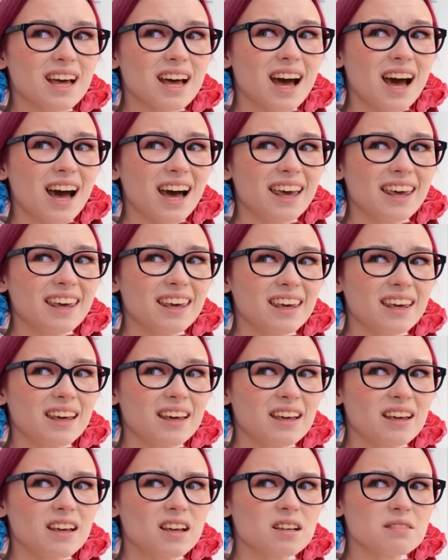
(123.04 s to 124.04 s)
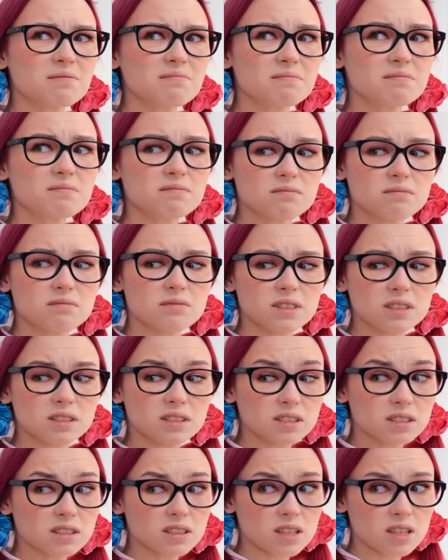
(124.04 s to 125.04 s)
hi! Hmm,
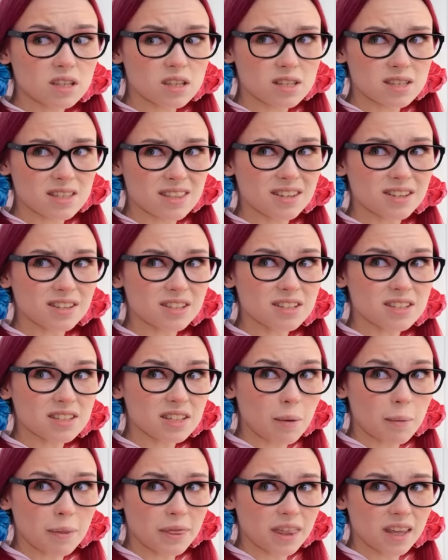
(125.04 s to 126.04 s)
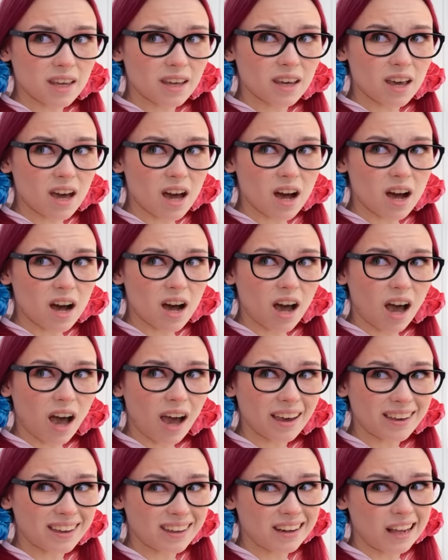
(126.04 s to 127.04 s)
is there something I
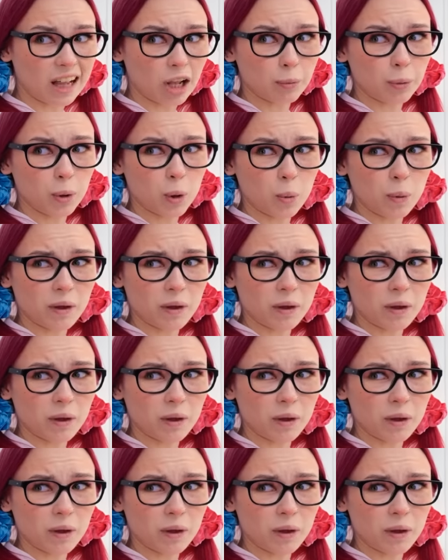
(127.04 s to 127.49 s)
can help you